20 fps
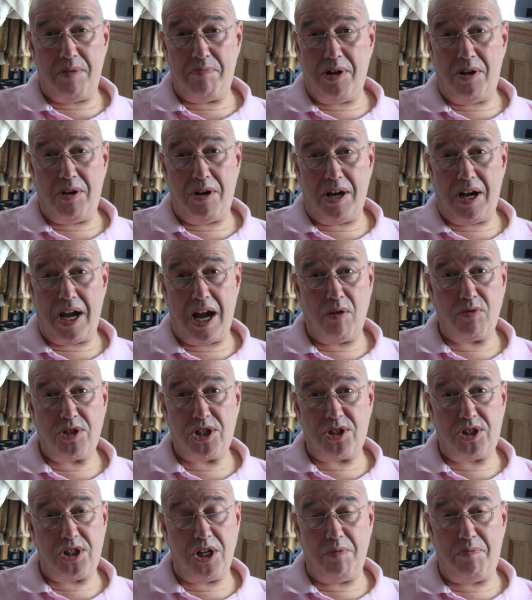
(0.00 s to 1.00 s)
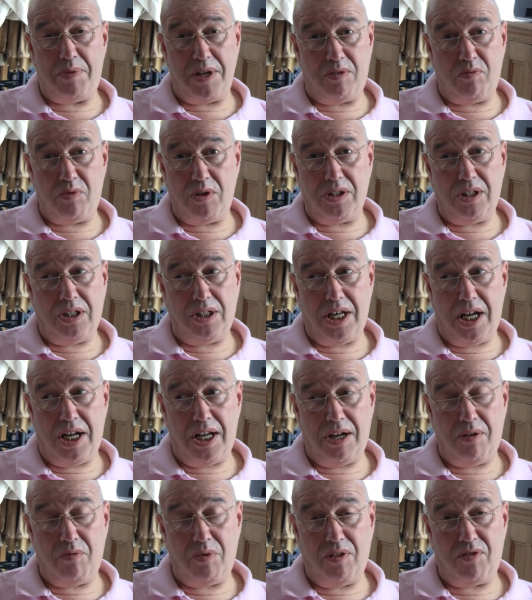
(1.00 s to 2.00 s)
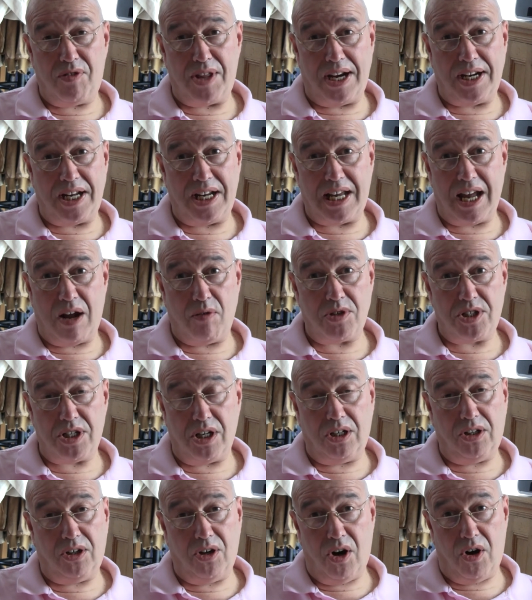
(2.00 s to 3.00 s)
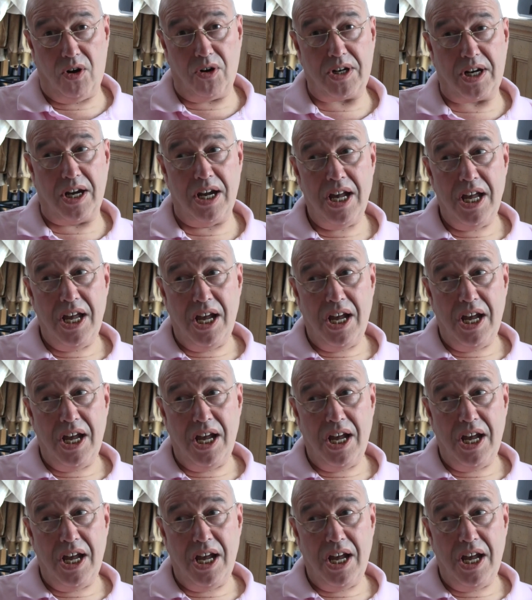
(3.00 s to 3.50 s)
But how stupid will uh, will Thanet Council look